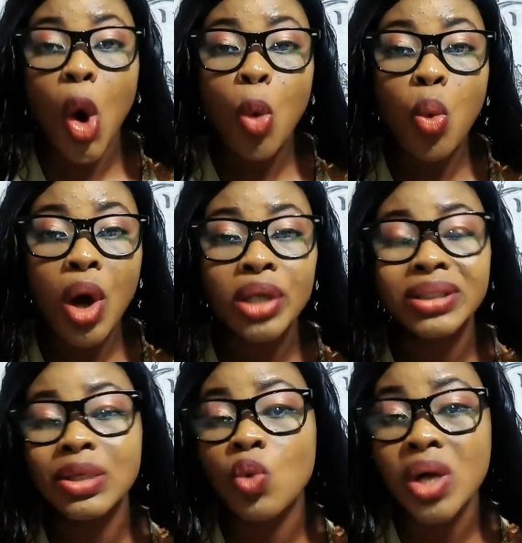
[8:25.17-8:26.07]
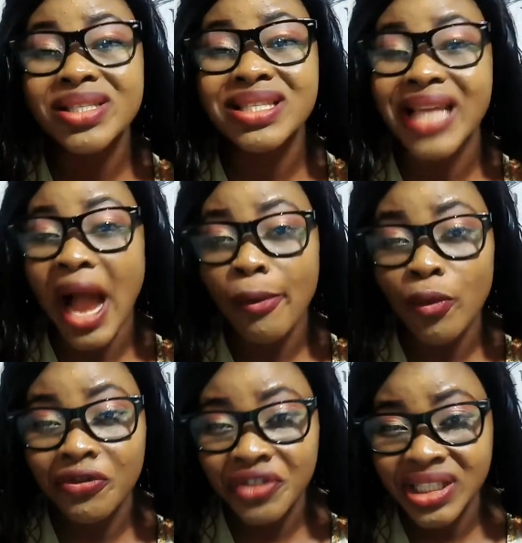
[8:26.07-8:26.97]
once they are
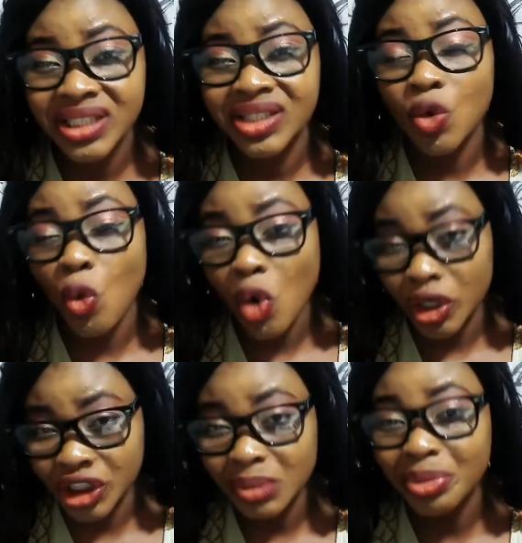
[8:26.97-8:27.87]
finished watching,